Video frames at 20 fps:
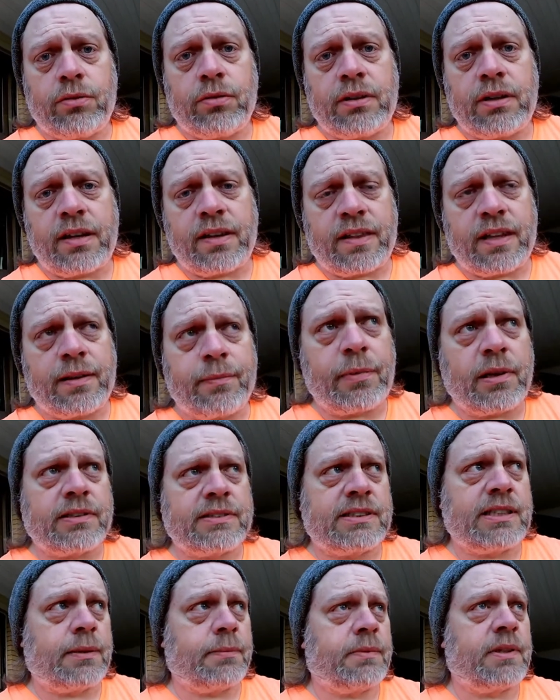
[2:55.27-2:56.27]
anything about
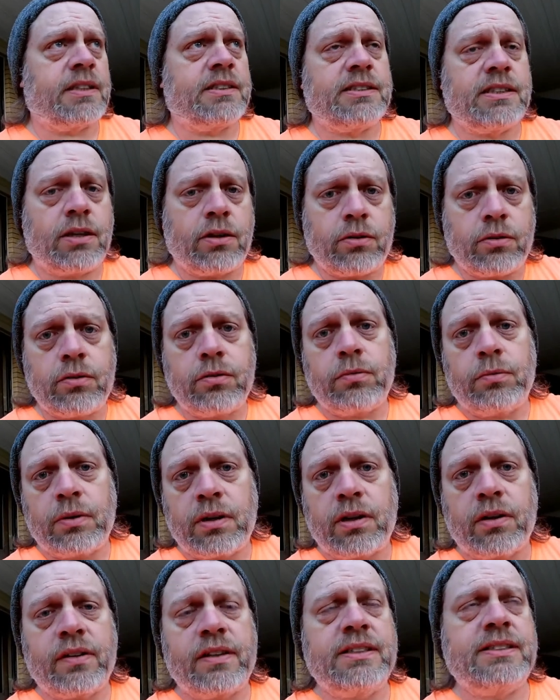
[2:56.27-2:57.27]
septics know what
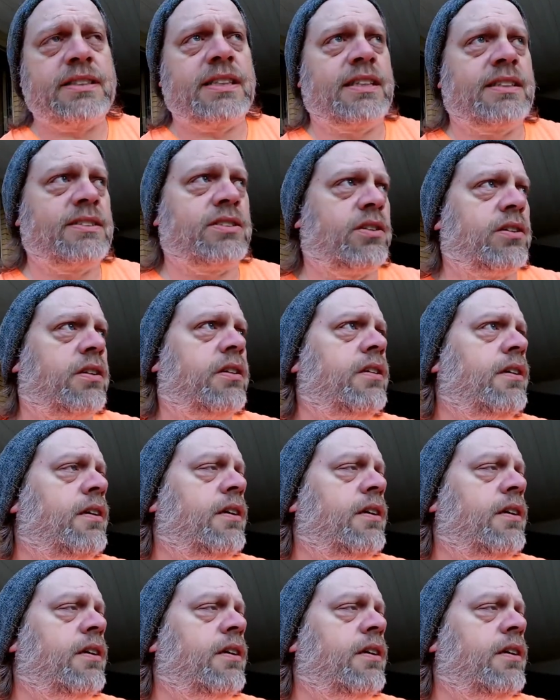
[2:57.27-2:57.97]
all these things are.